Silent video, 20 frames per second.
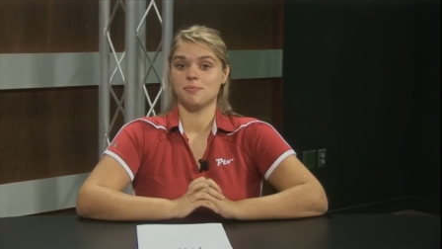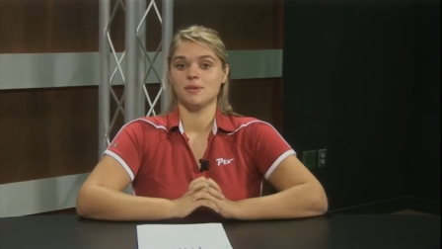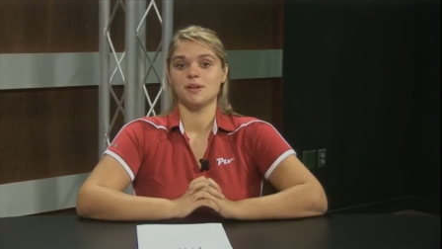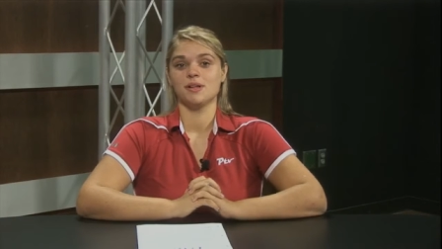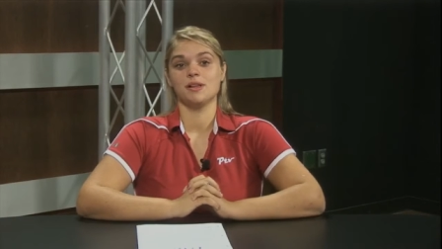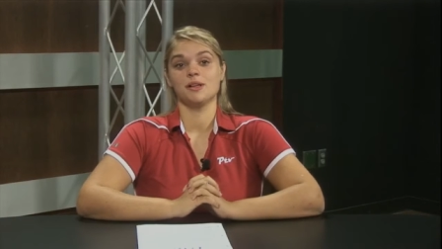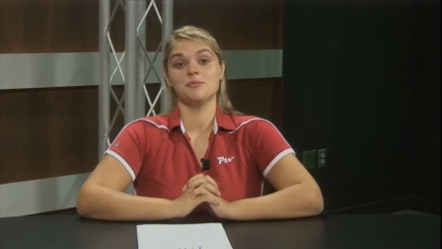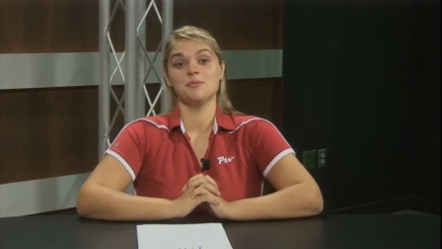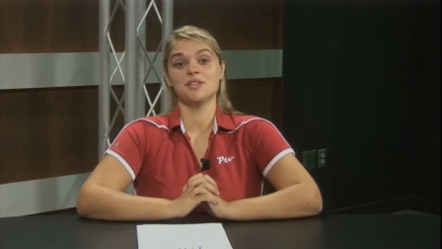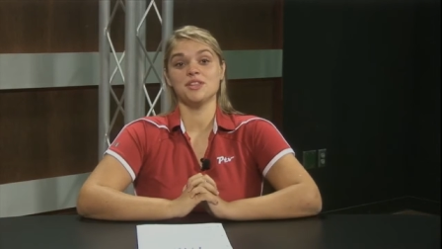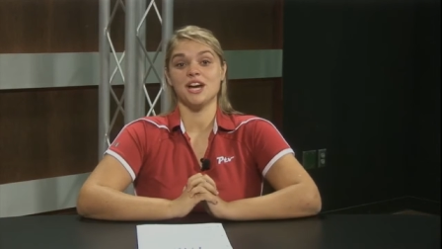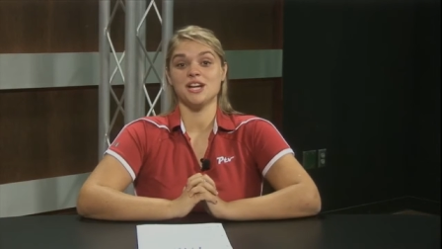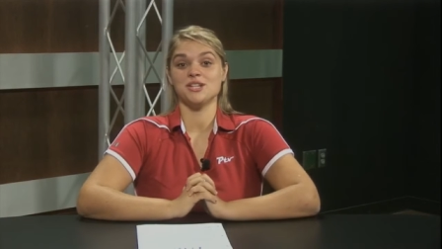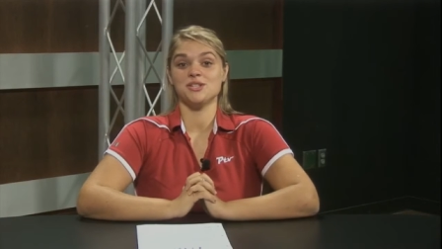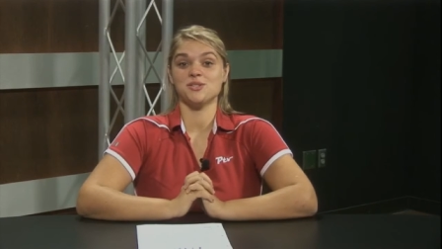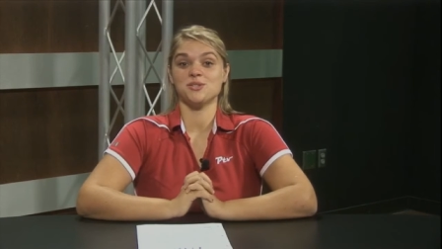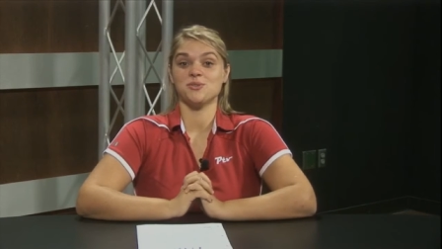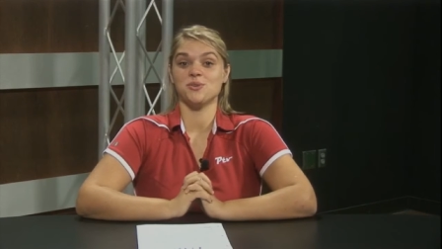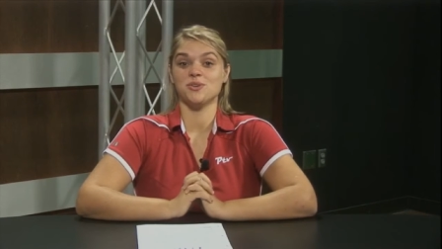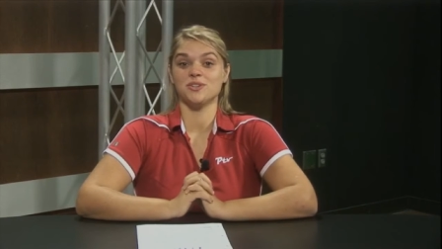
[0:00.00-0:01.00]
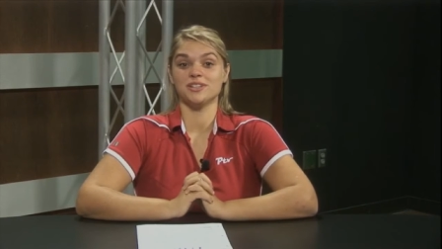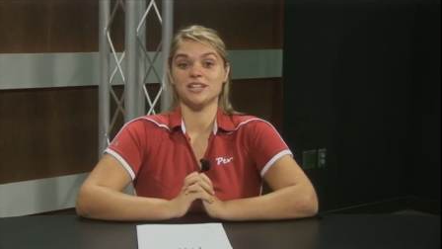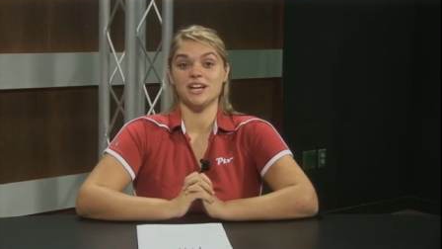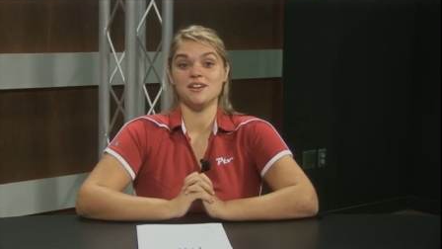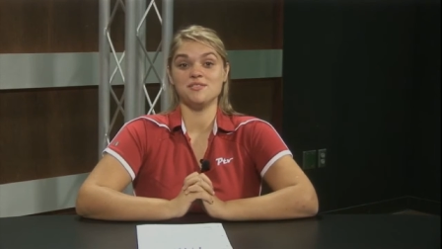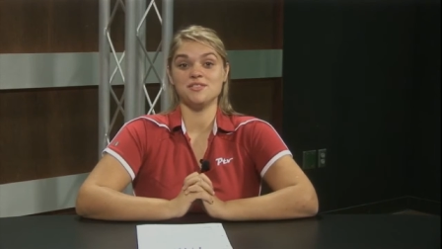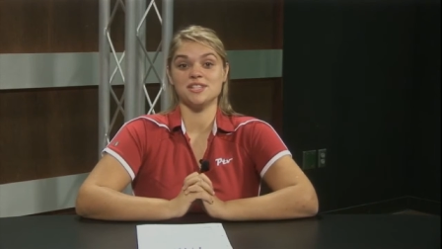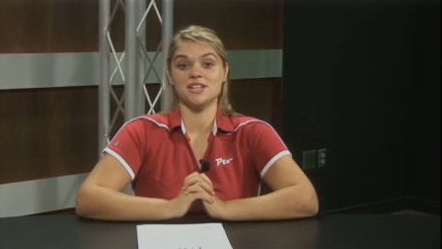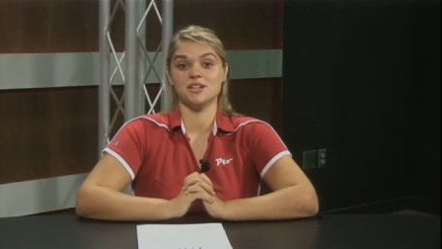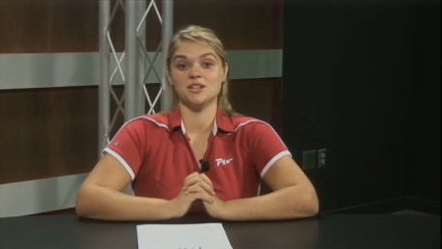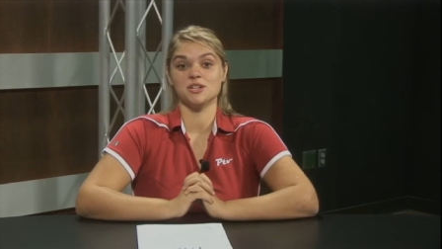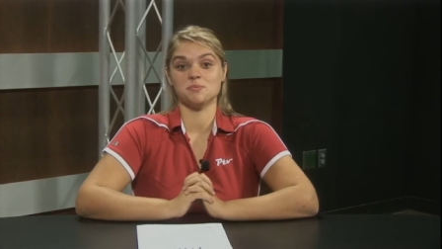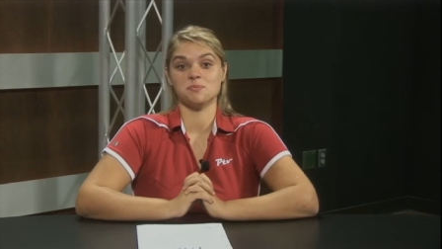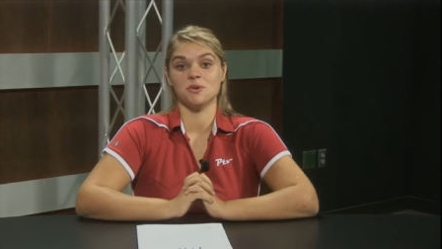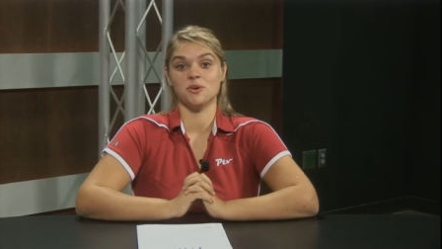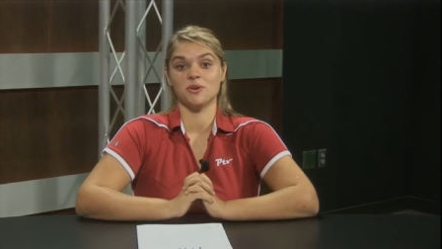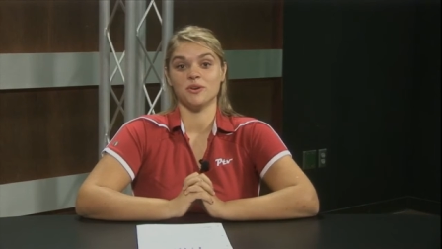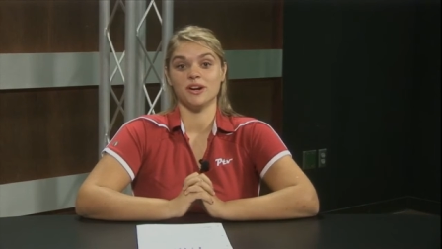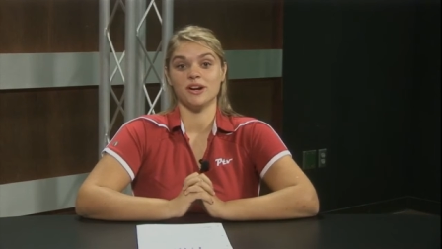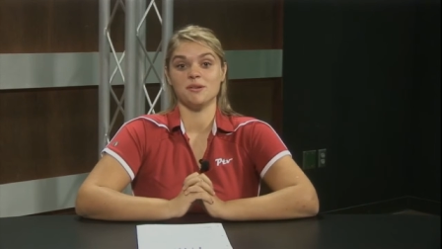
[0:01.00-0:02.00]
Plymouth High School Life Skills
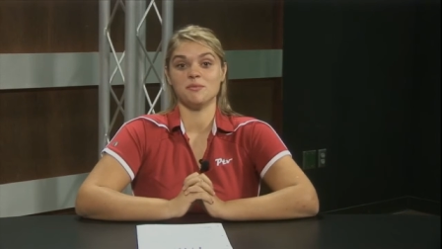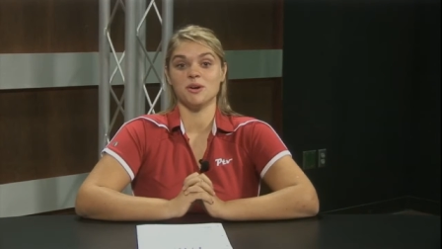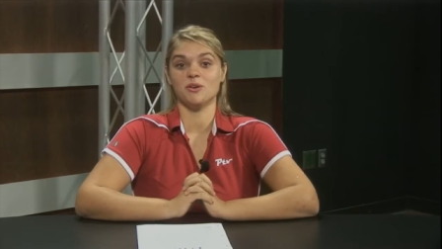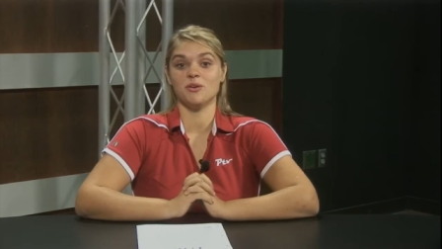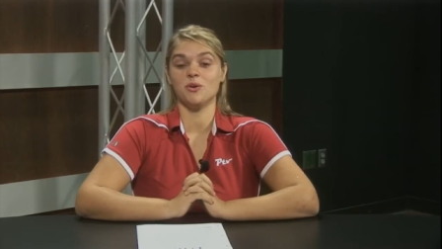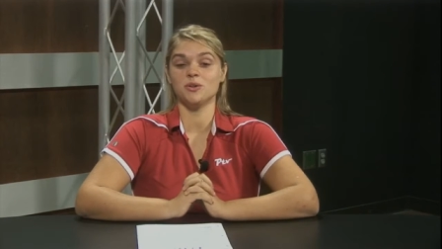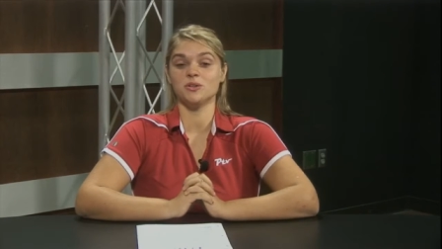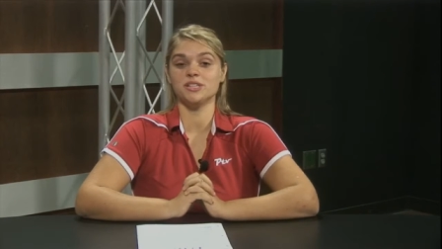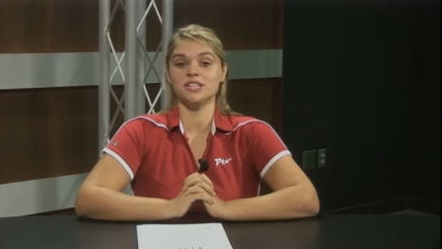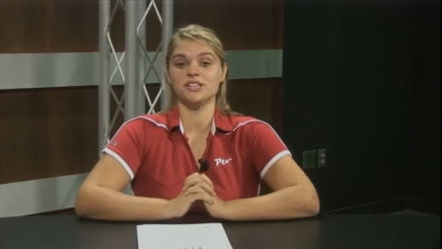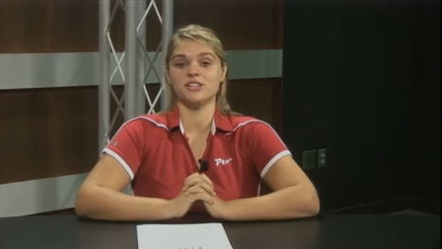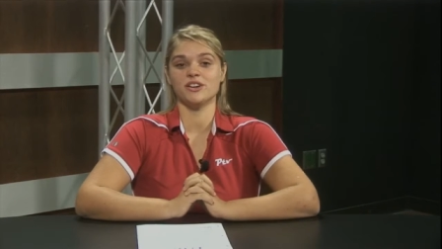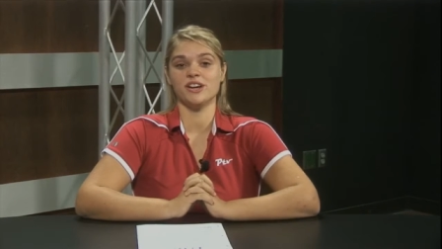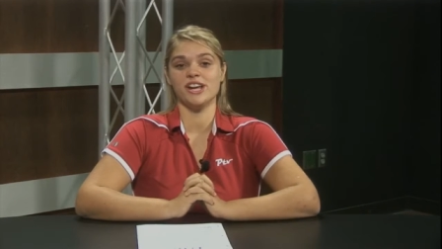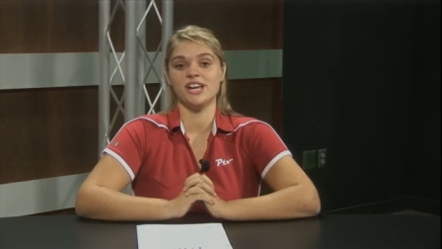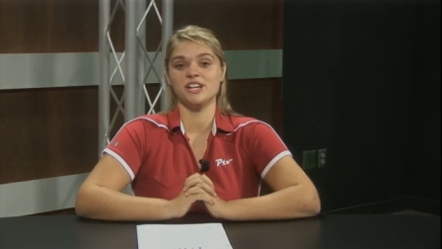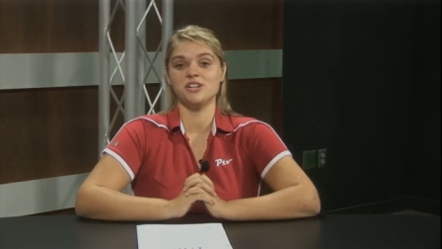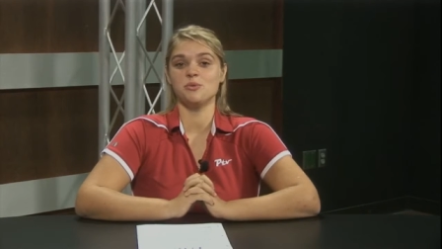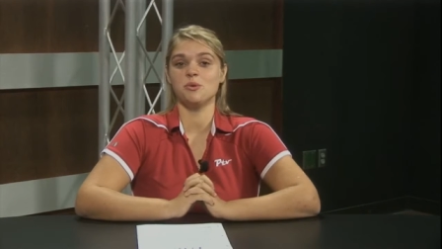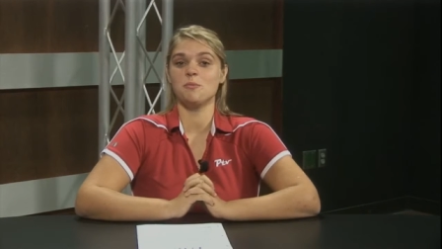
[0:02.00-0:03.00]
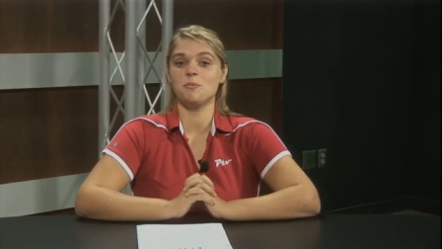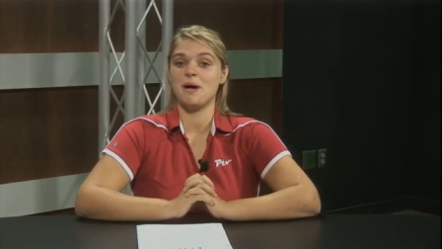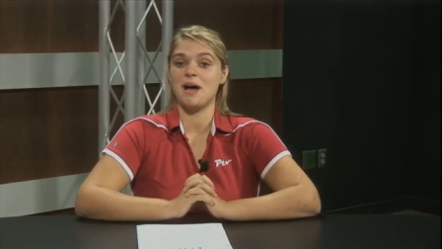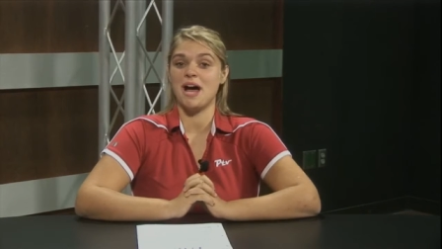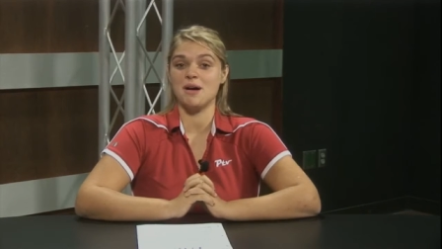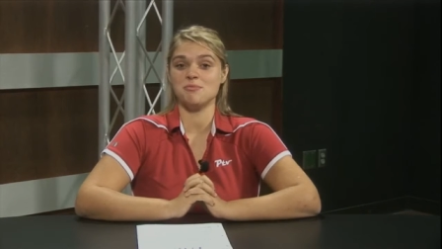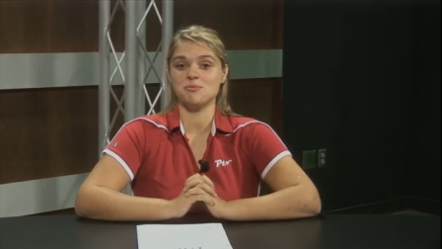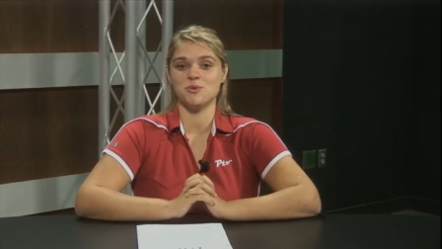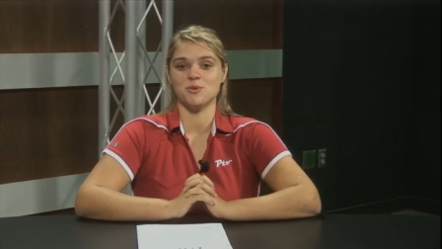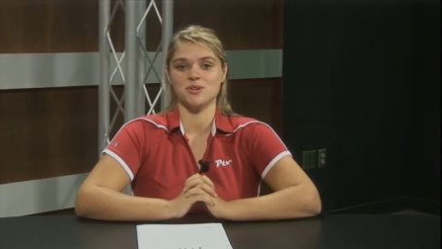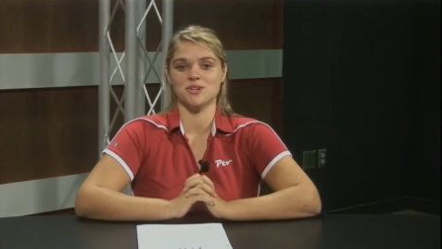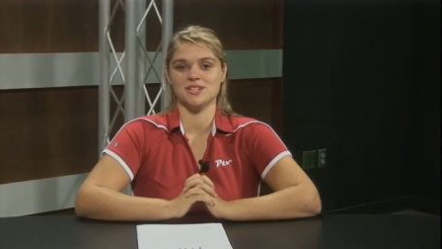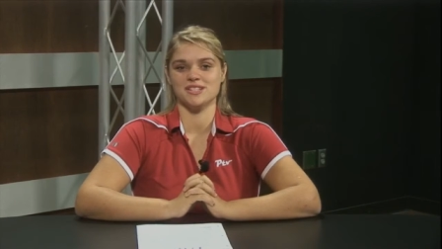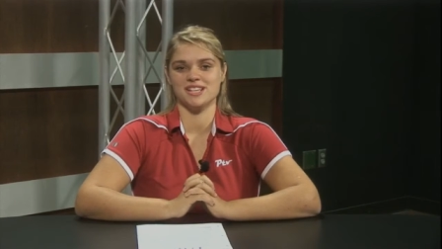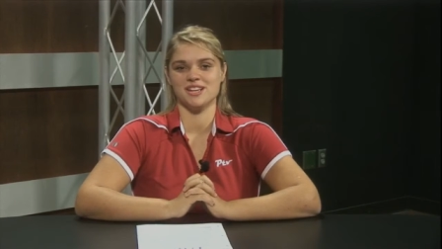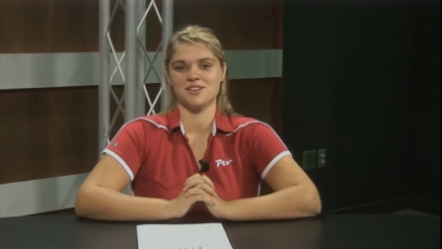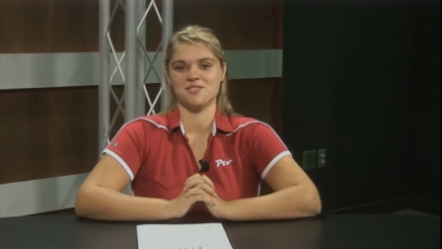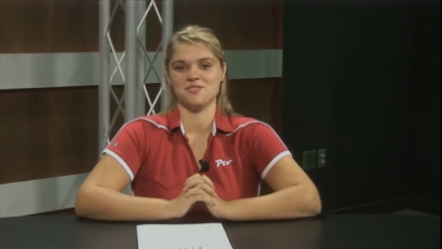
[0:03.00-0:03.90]
Program are holding their annual popcorn sale